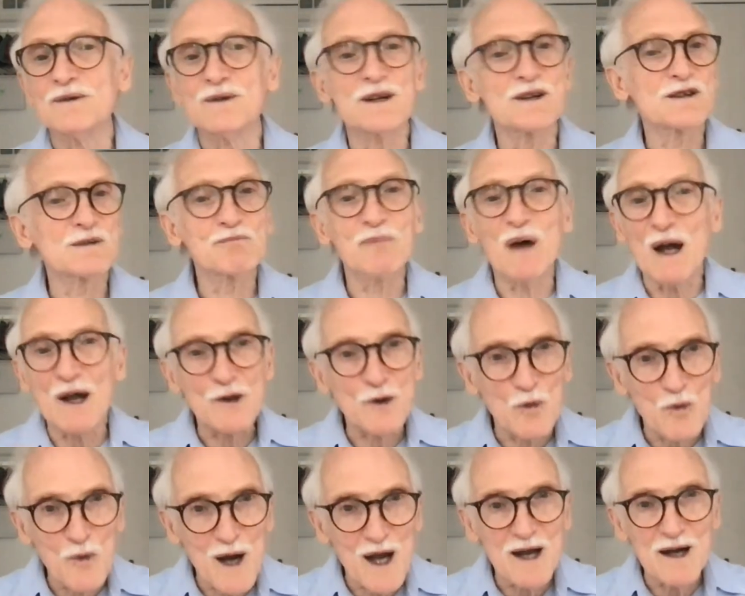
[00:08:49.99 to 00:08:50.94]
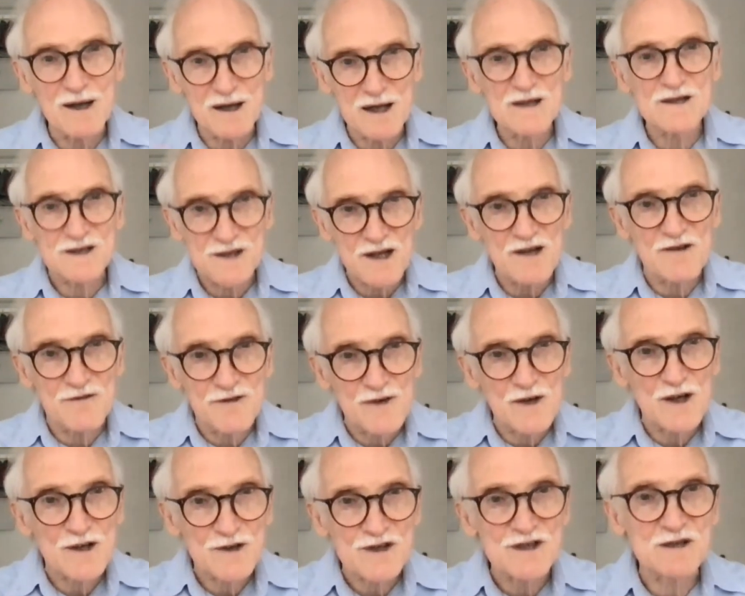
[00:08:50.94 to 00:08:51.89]
This, by the way, and here's the
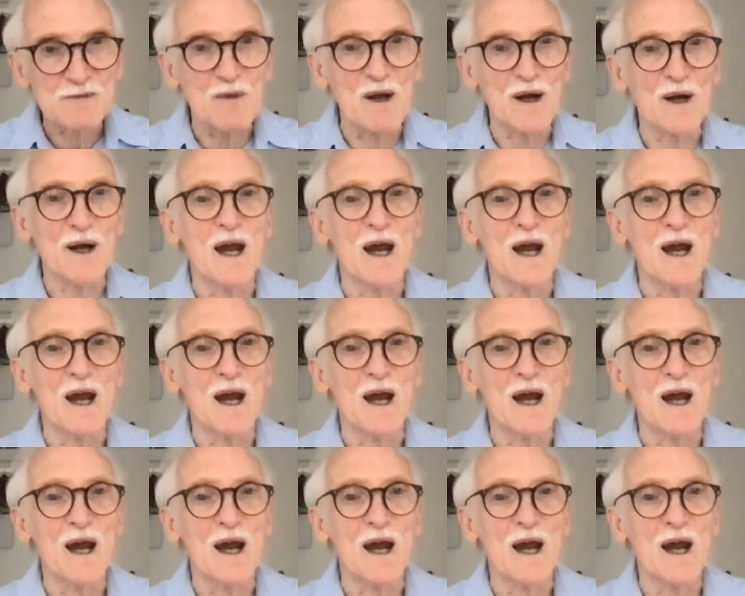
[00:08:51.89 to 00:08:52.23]
advertisement